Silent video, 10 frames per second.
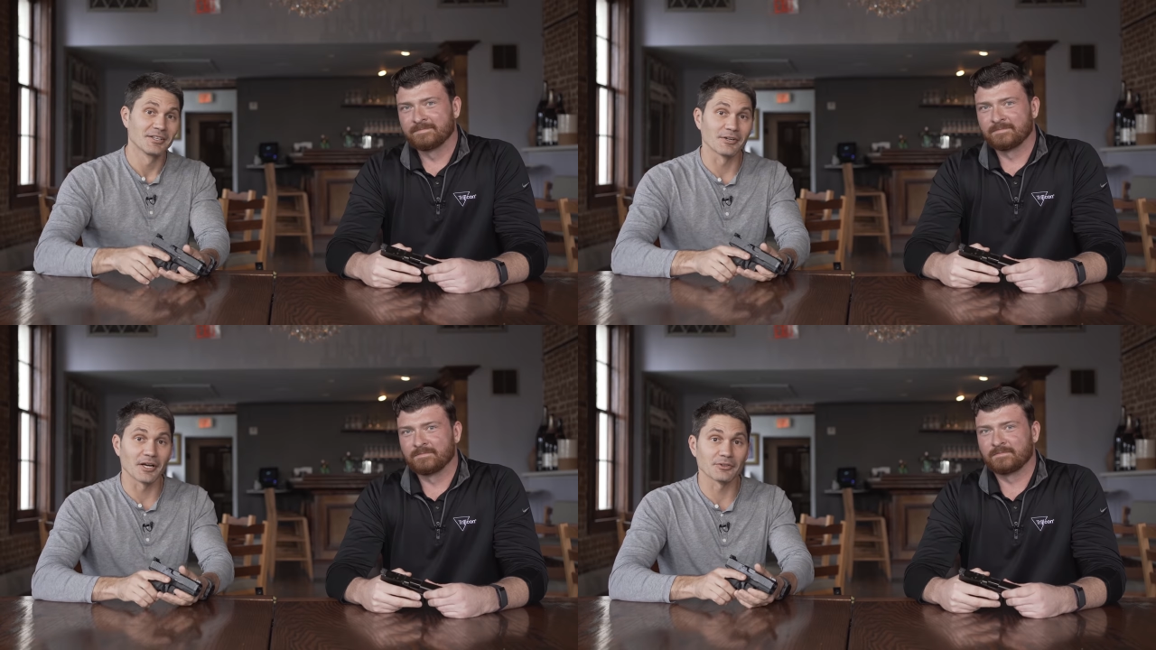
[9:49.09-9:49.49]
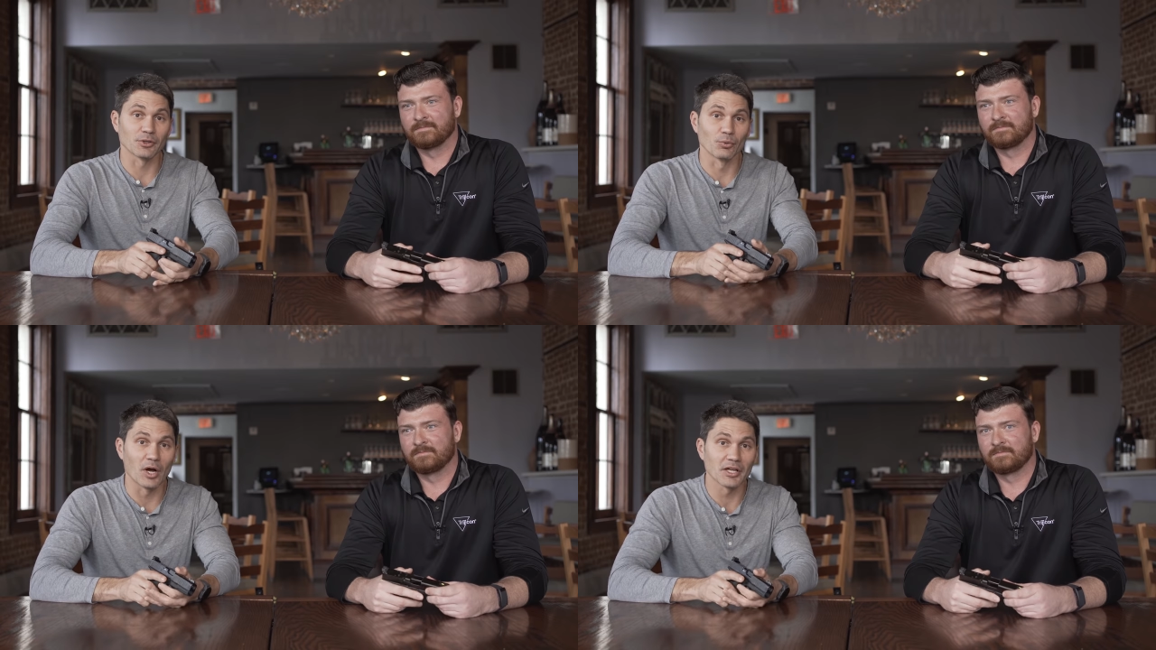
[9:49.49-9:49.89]
Speaker 1: that are out
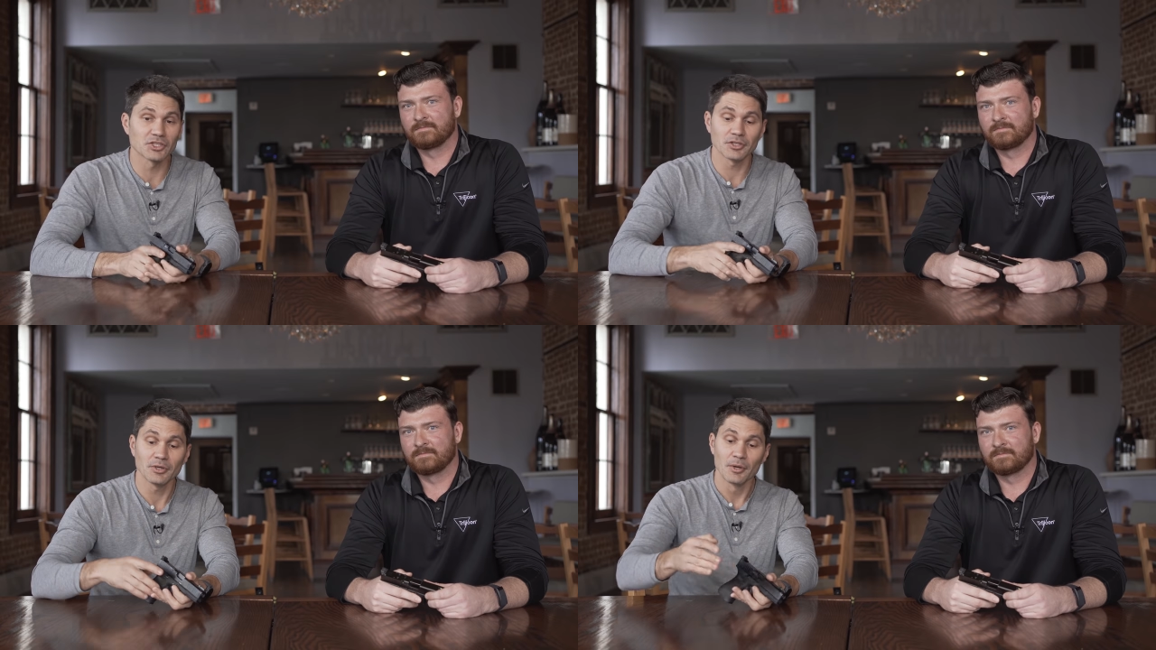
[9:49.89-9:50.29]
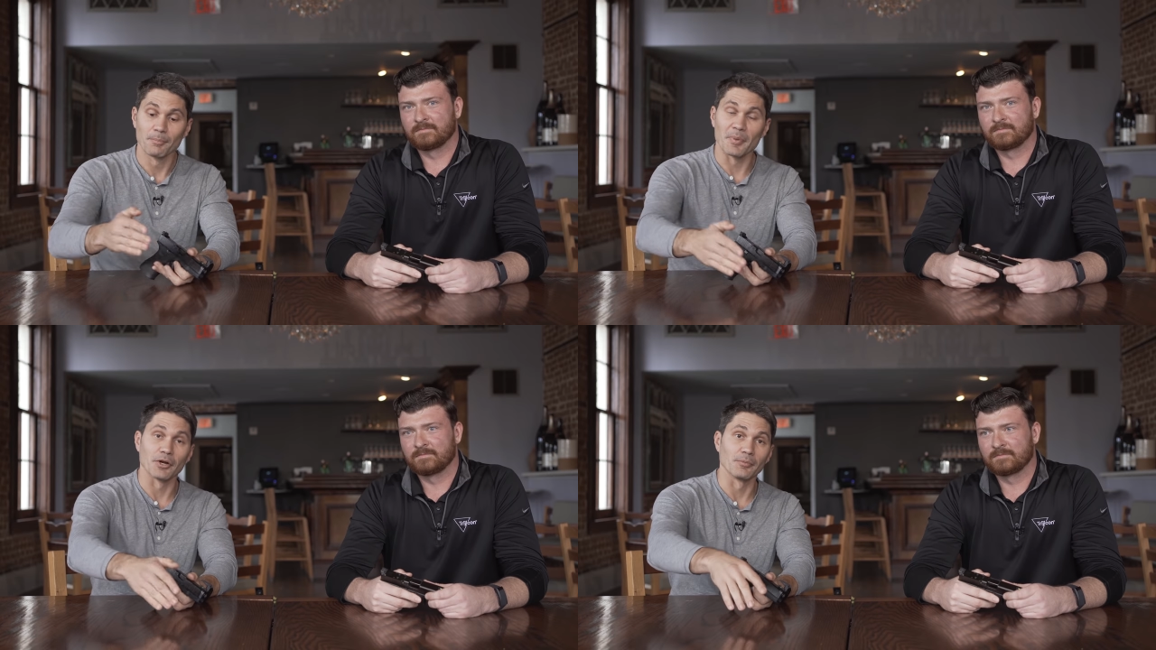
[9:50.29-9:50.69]
there watching,
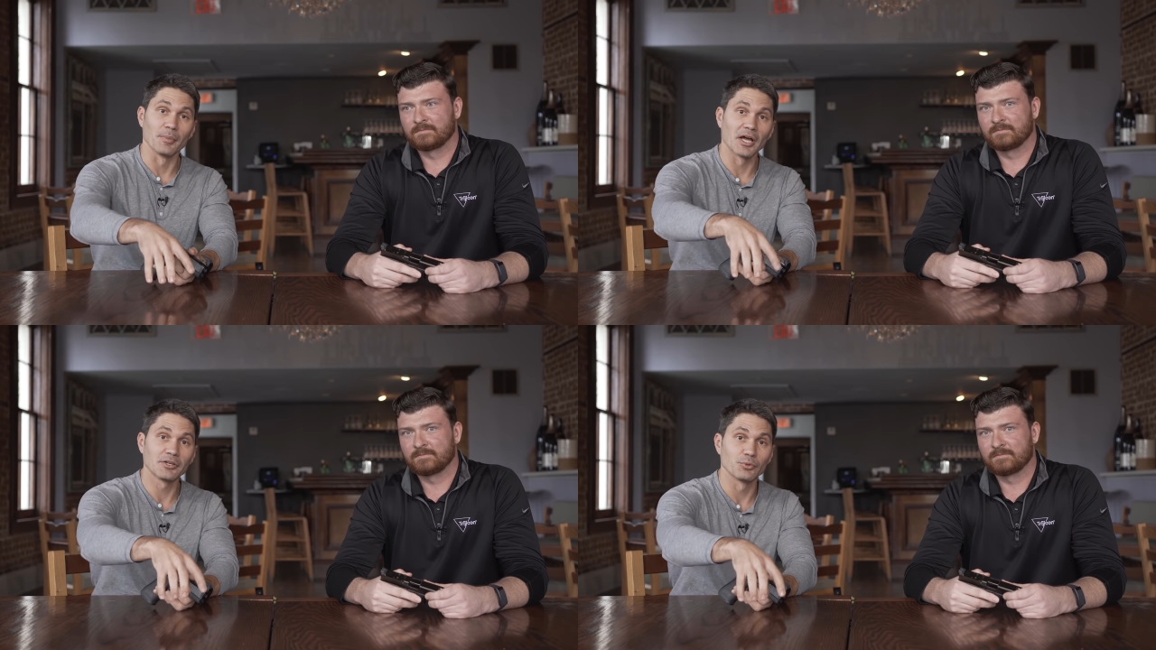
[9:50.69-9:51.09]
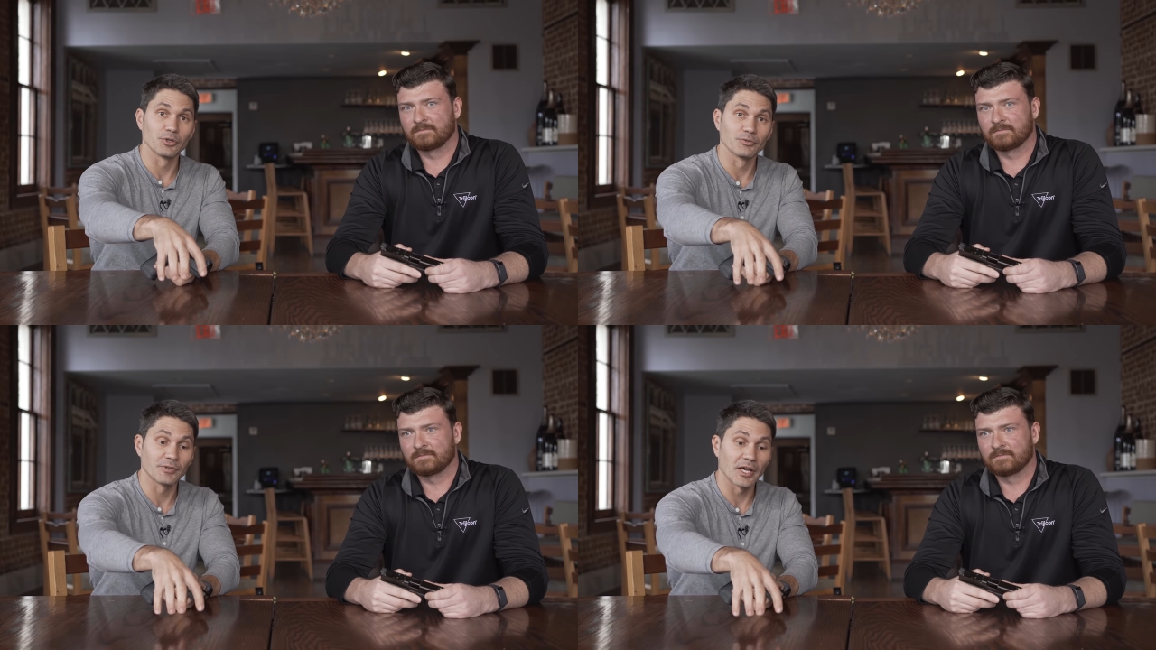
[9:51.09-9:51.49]
bear in mind
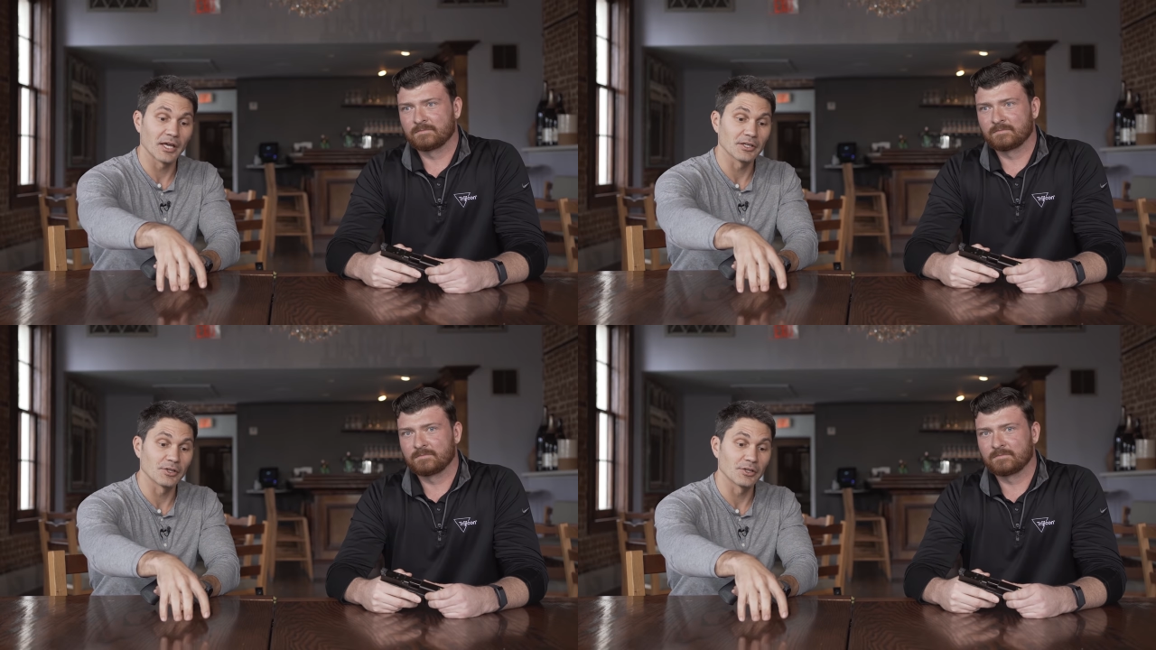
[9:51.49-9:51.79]
we've got